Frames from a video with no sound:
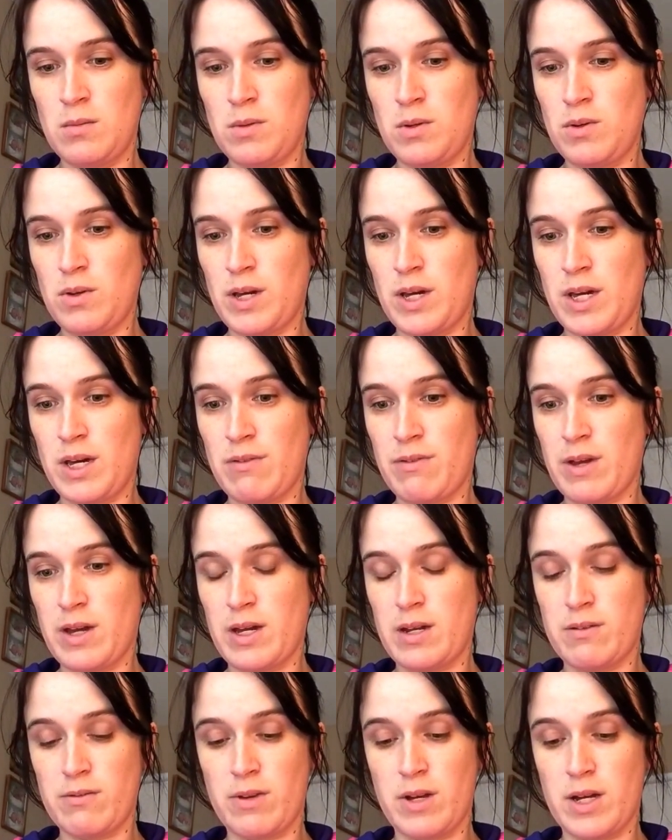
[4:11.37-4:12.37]
Okay, I've
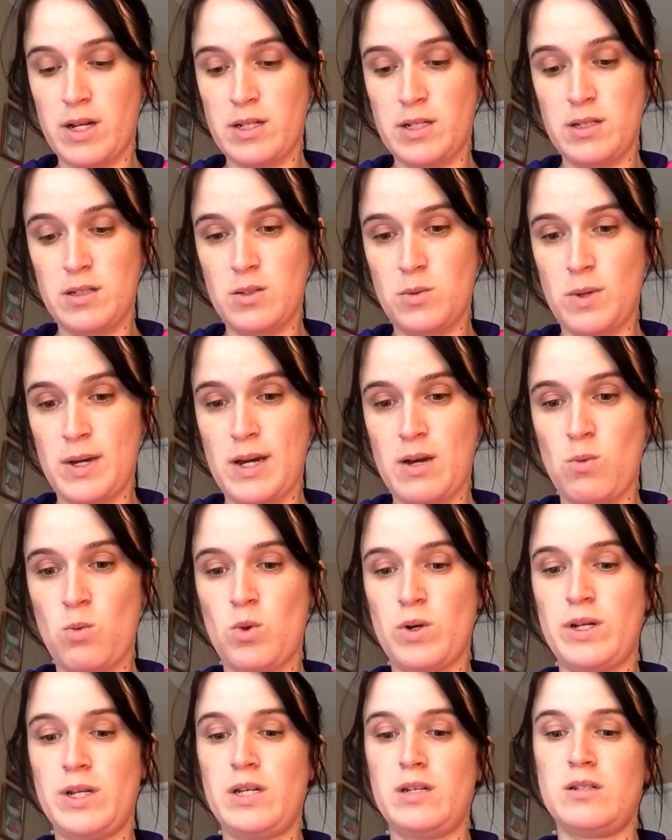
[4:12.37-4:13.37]
kind of gotten it the way I
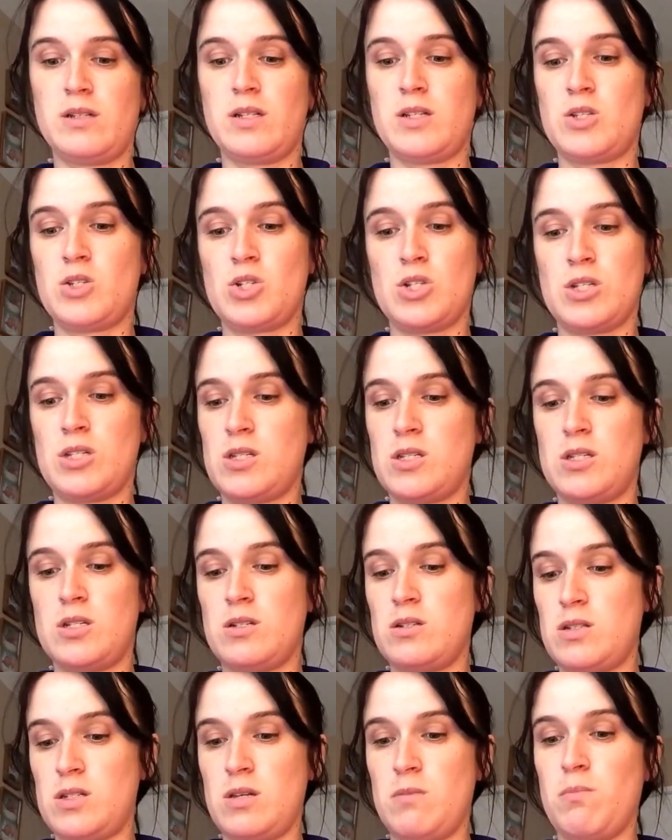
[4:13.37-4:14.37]
want it. It's
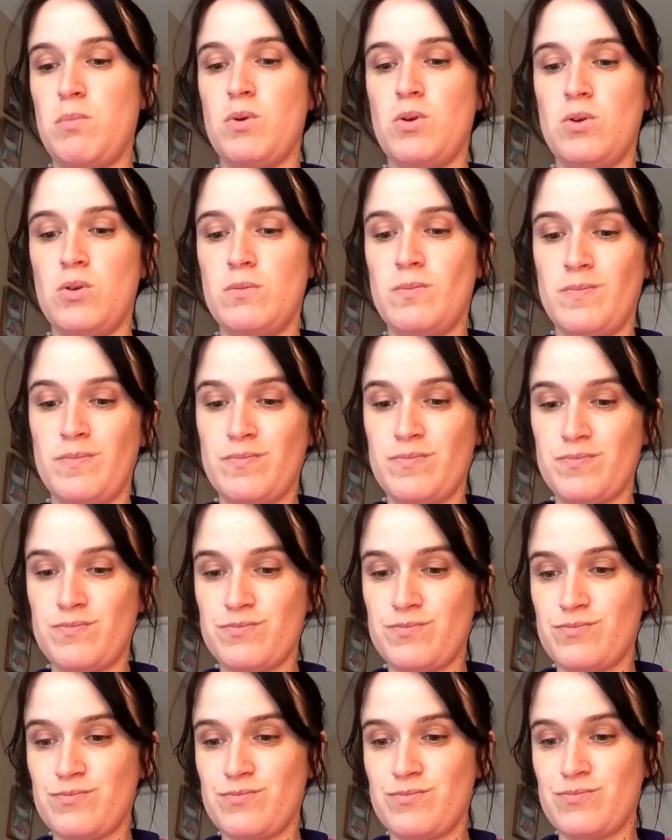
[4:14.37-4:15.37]
just simple.
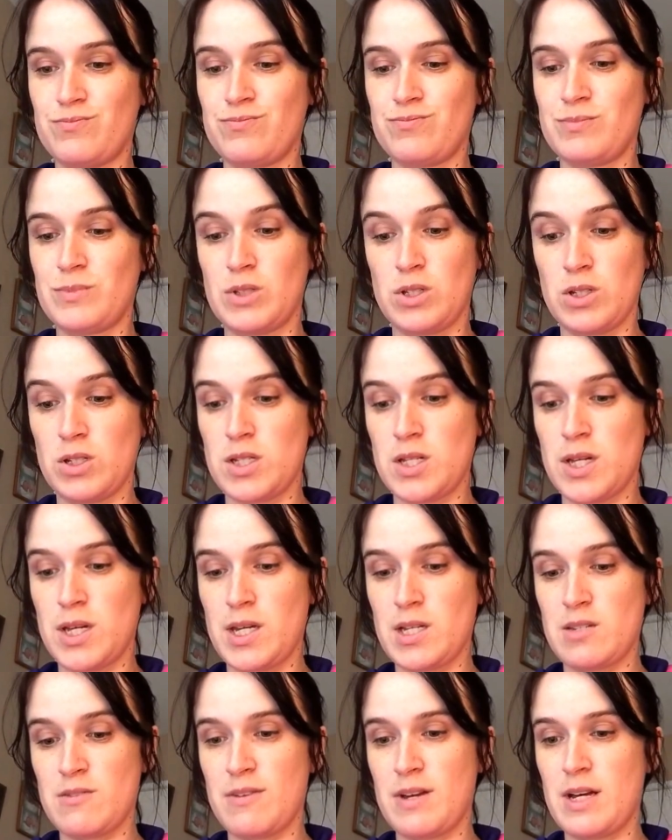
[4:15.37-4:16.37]
Looks like
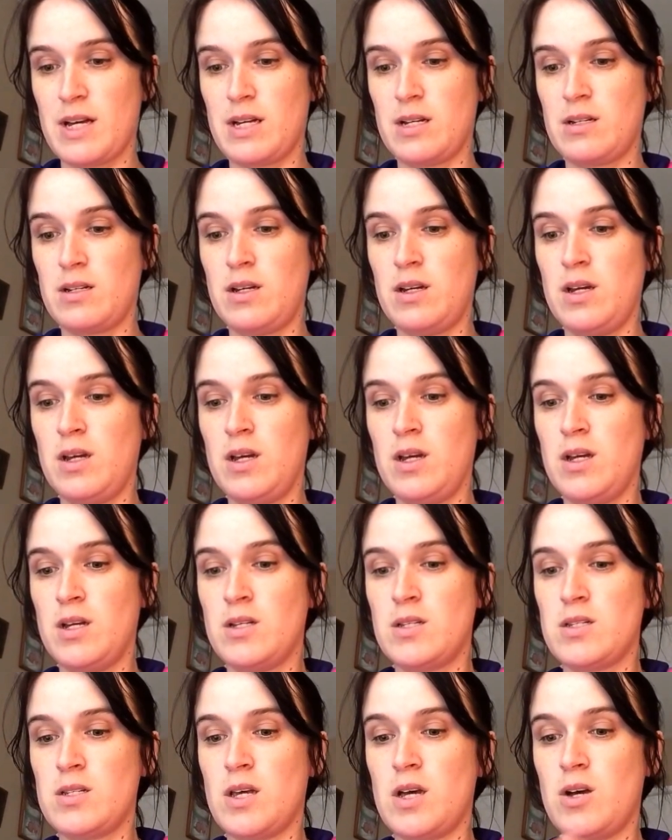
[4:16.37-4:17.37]
it's fine.
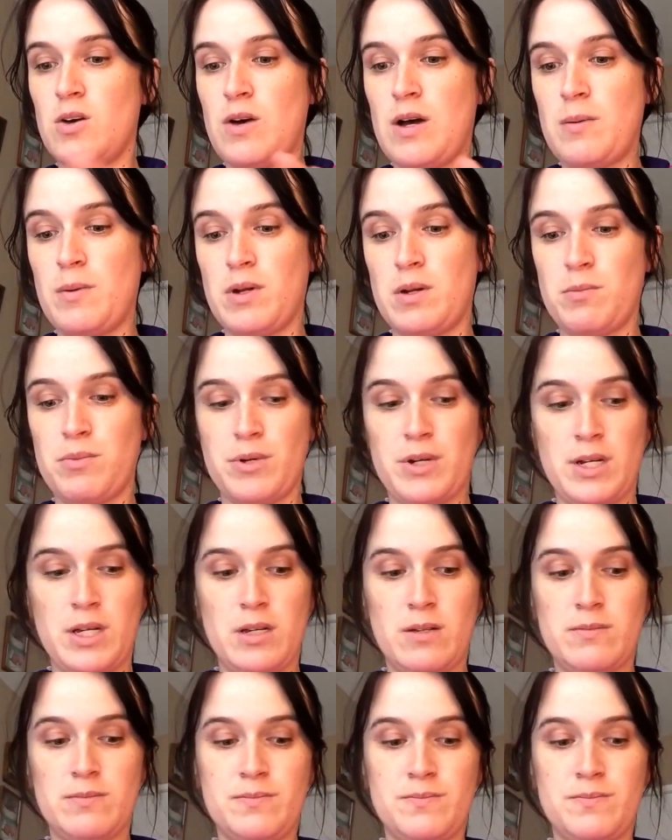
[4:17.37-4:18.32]
So I'm going to print it.